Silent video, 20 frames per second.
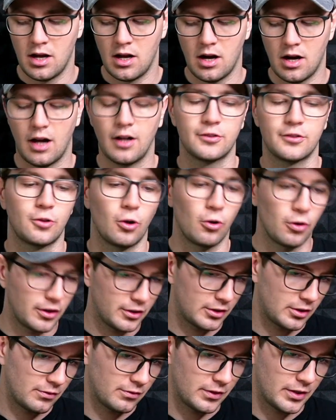
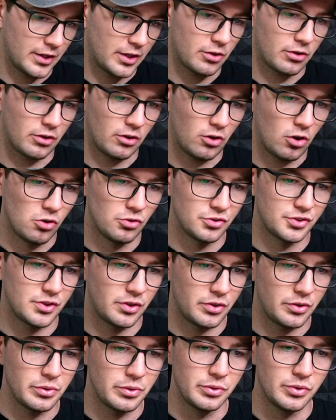Alternatively, you can also
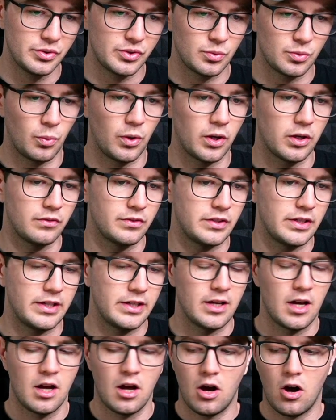use one of
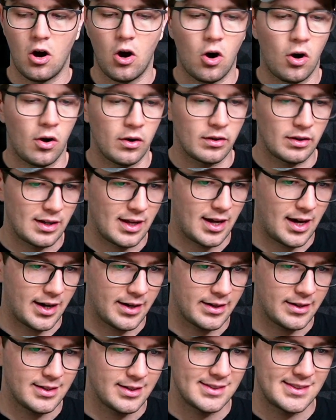the
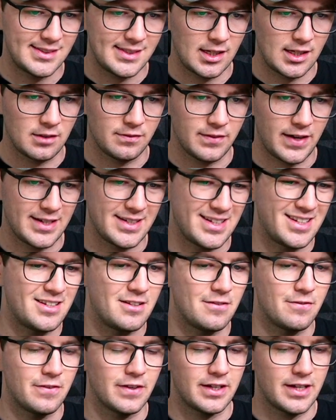online
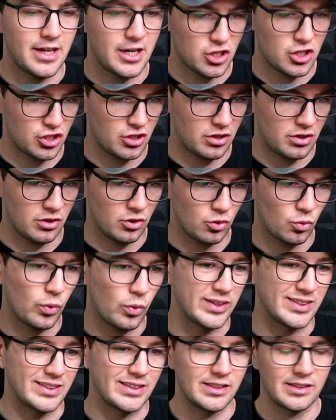self-identification
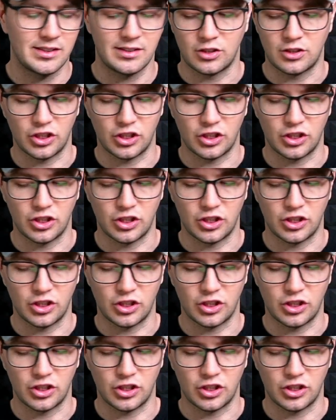quizzes.